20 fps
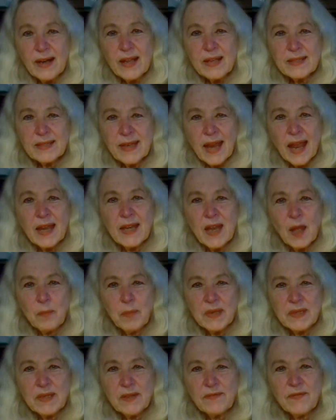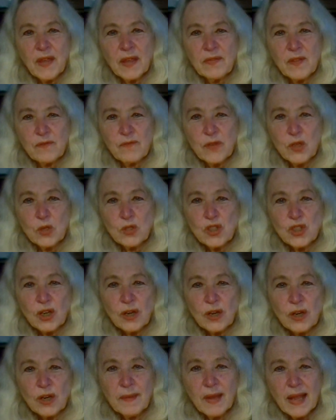Stand up and defend the
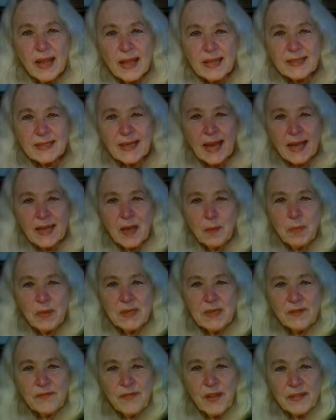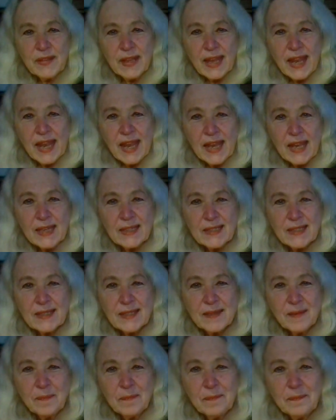future. Stand up and defend the
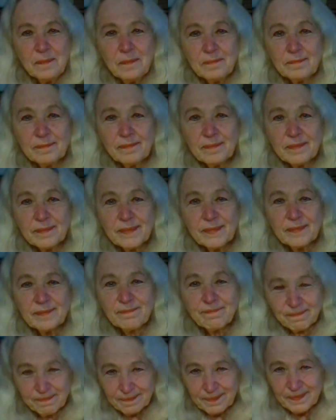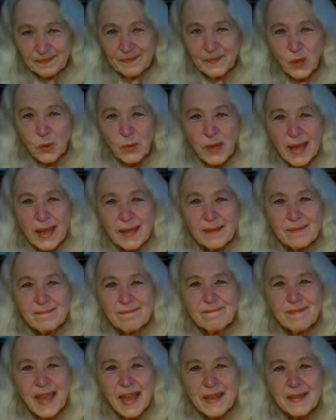kids. Okay,
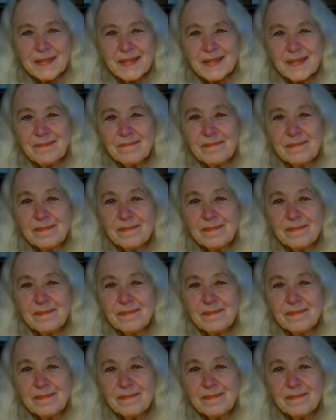thanks.